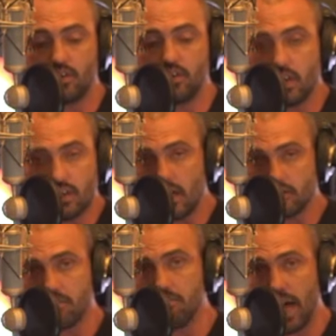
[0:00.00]
you're not going to
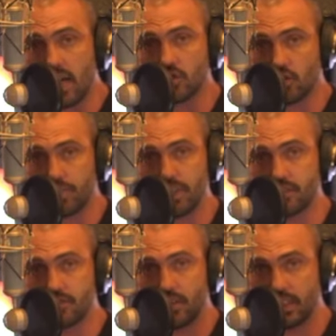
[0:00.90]
have some
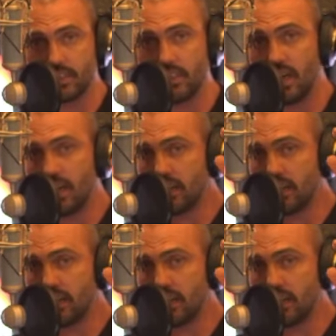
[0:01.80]
masterpiece fucking